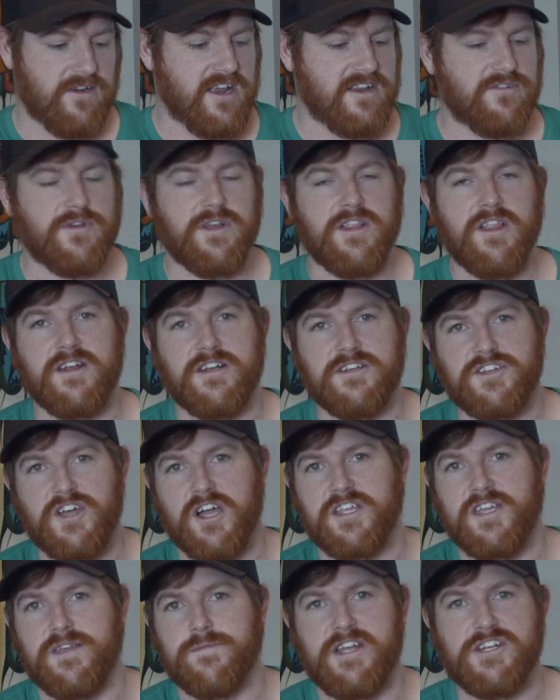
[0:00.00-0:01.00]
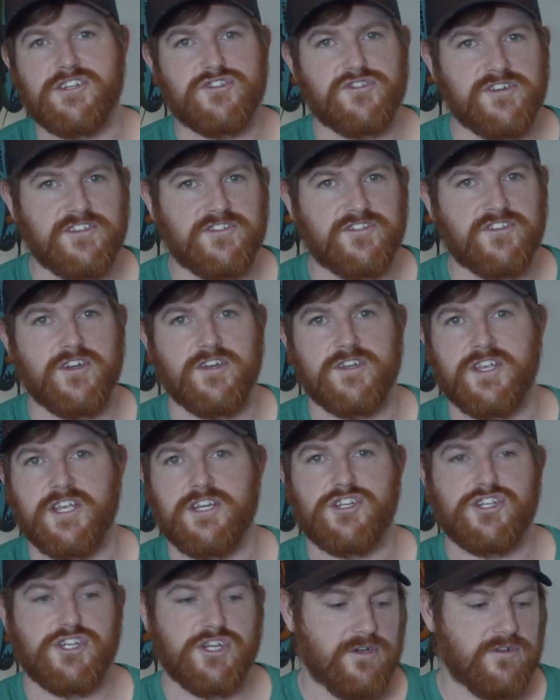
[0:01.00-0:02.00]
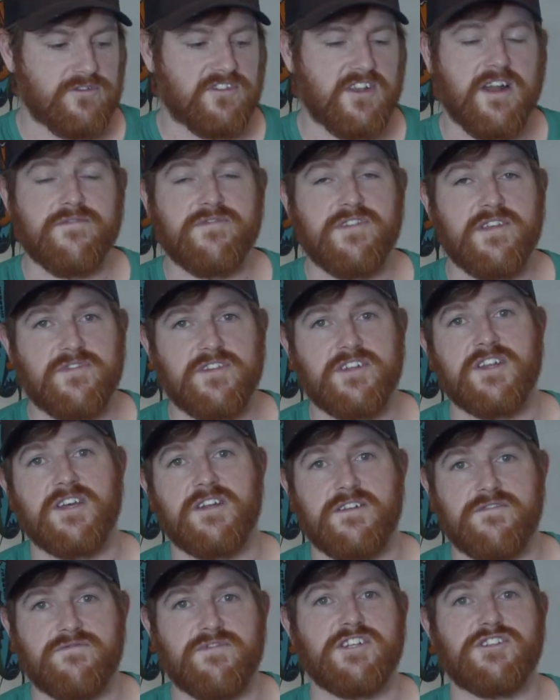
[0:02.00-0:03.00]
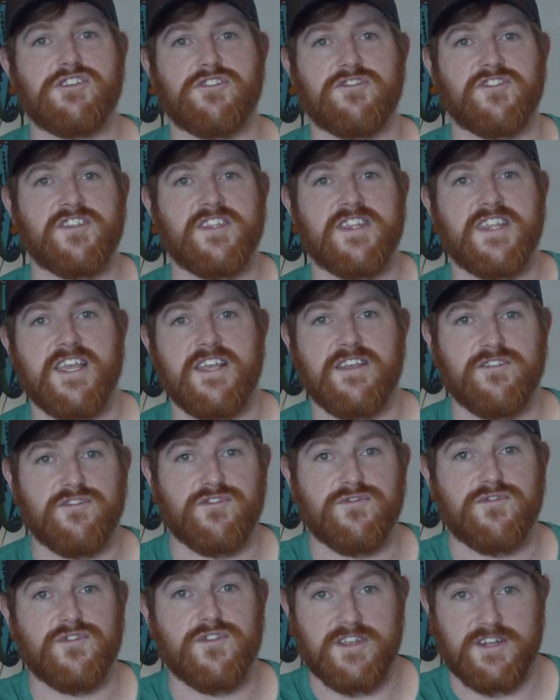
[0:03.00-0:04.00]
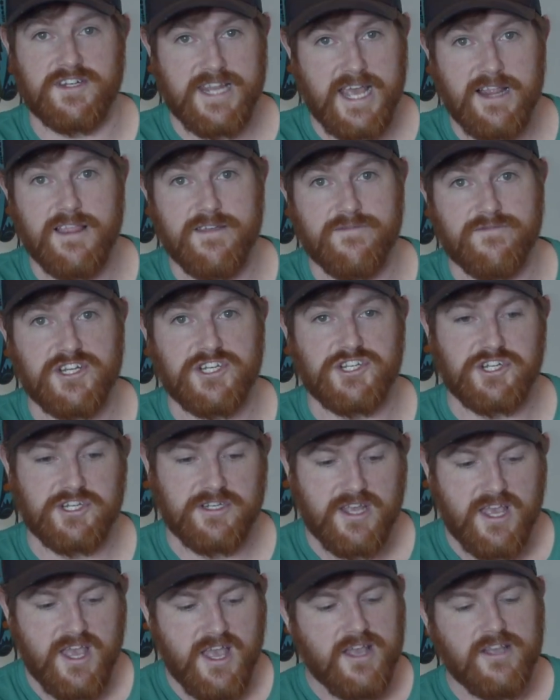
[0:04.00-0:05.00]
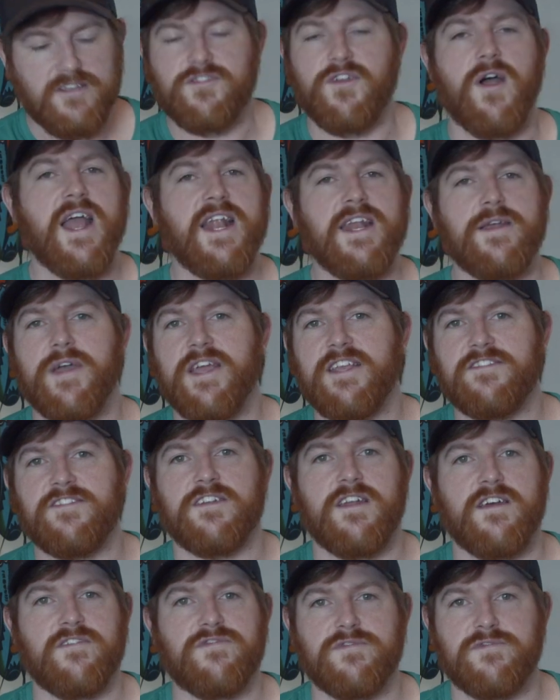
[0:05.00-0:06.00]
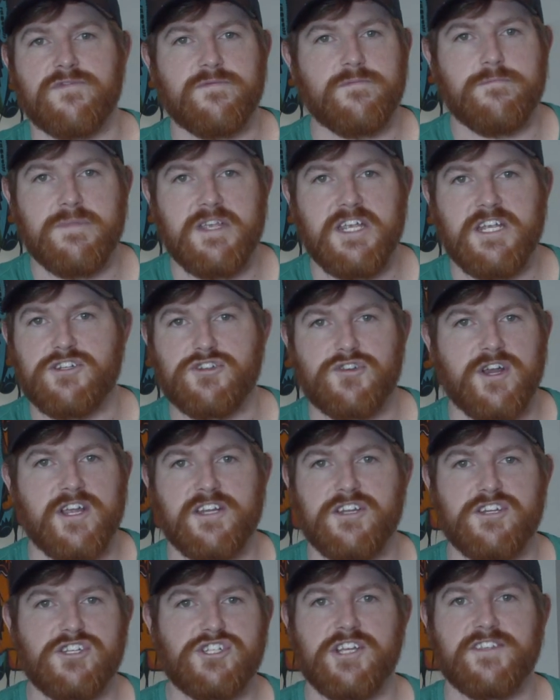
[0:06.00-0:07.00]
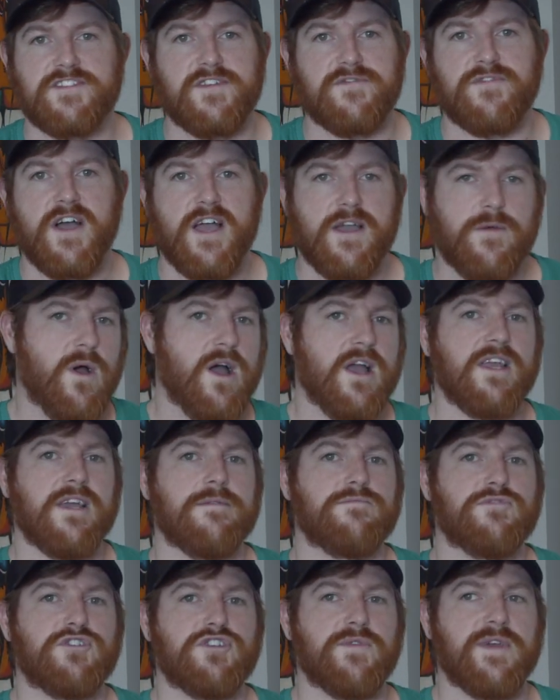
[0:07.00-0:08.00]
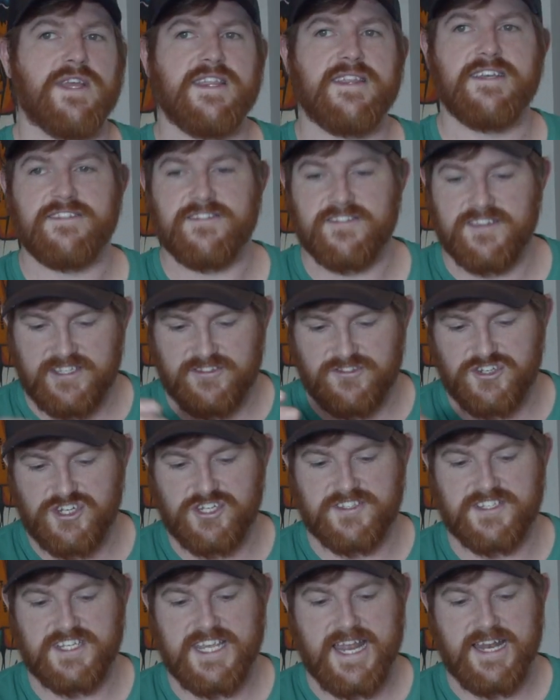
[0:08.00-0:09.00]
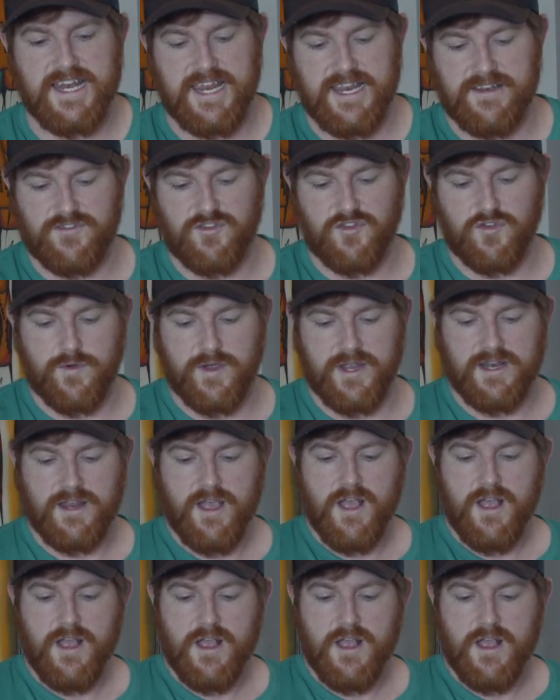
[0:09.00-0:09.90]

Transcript: I do a lot of documentaries, cooking shows, and I've even done adventures and things for the television. So anyways, enough me trying to justify why I'm doing this, let's just get into it.